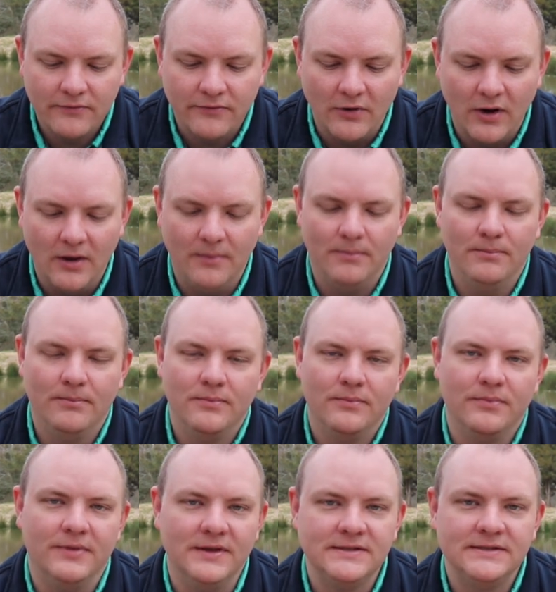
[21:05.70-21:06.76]
from
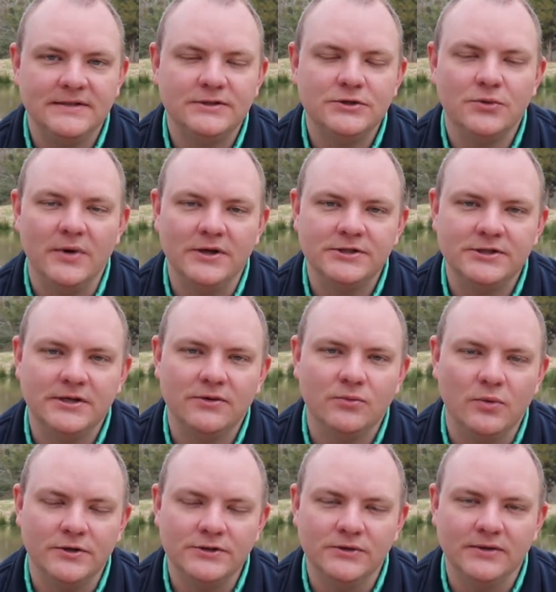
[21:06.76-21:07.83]
this situation
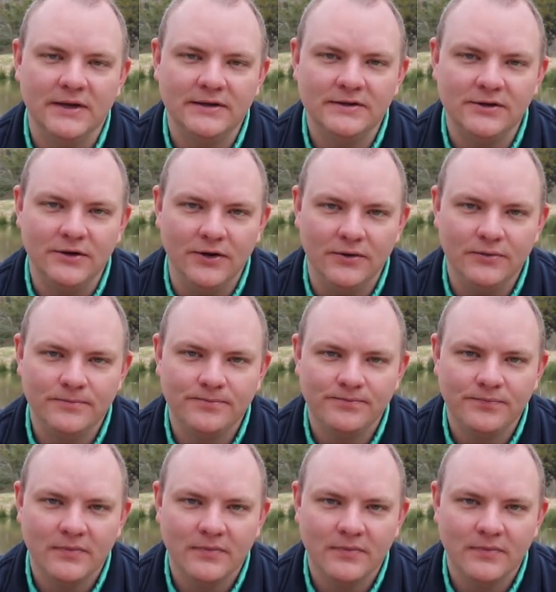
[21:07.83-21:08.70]
what you'd like to know.